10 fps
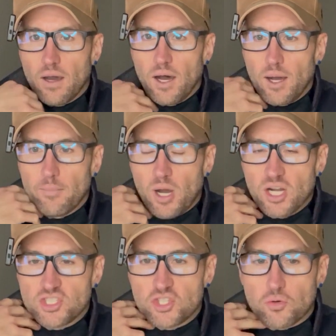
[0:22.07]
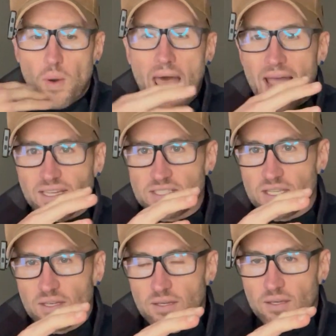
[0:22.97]
attract
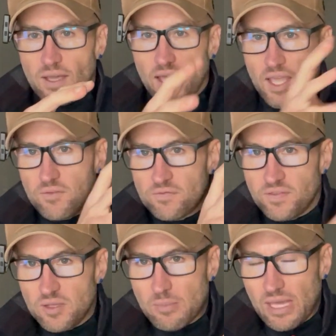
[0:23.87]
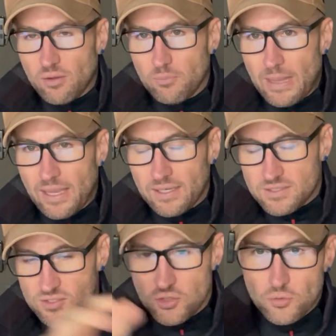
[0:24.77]
a female mate
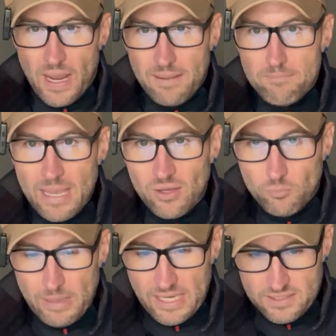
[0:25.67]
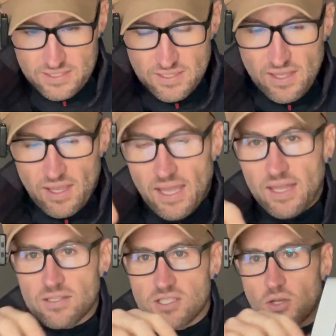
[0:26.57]
to a male mate.
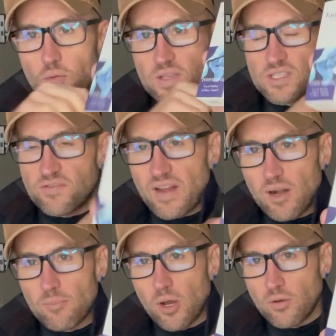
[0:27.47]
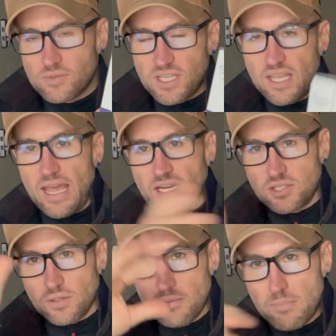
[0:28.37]
And so these pheromones can
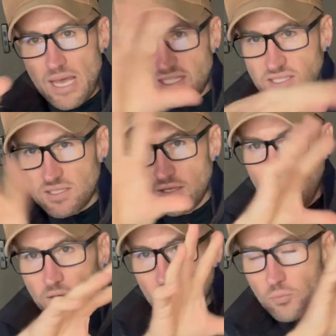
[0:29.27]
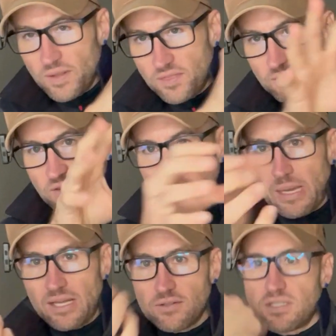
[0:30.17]
actually mess with the
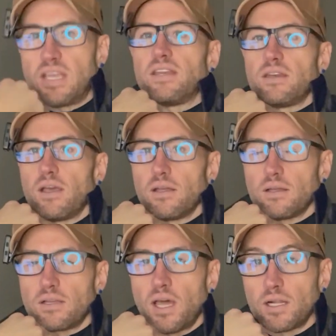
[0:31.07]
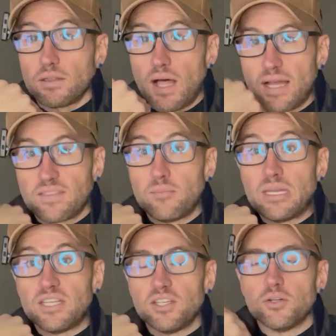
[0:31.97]
females and kind of lock them
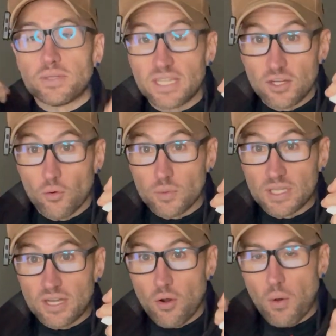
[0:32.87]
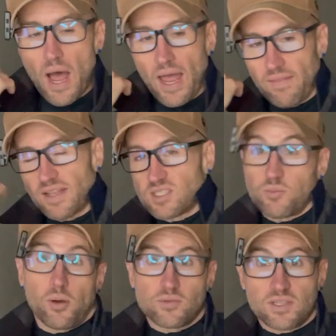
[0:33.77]
into you, and they don't really know why. That's
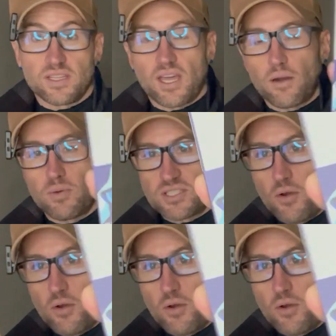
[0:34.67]
supposedly kind of what's